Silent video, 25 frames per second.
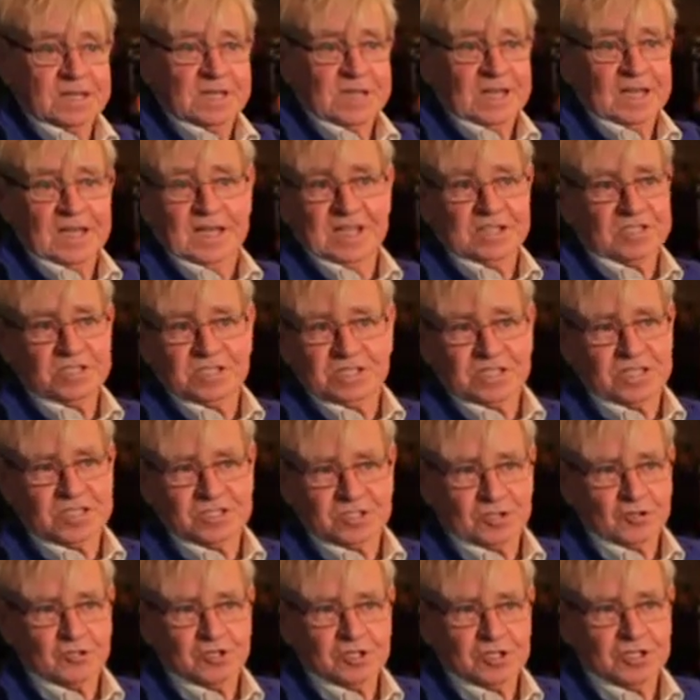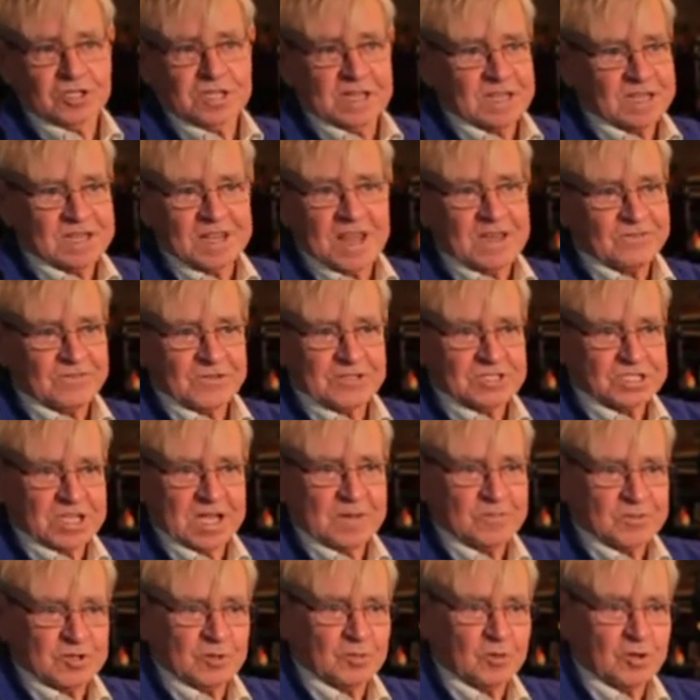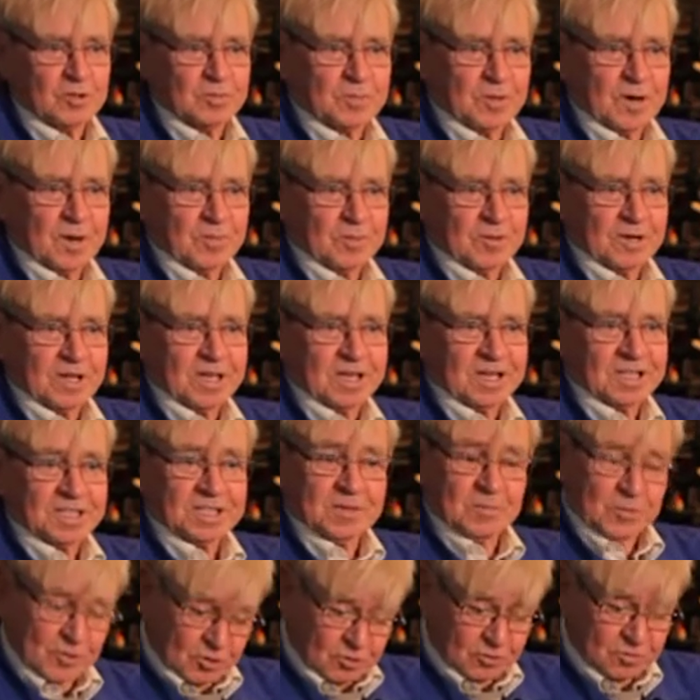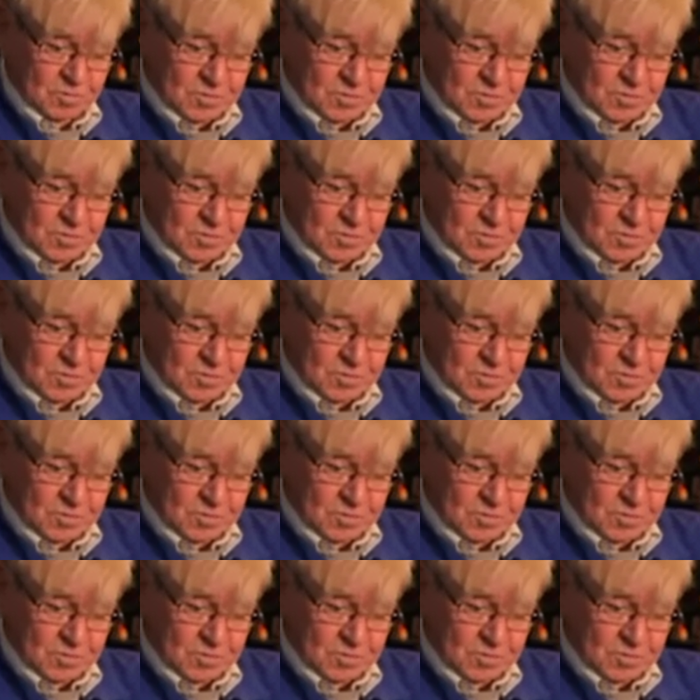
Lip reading: and the suction never seemed to work properly on them. Good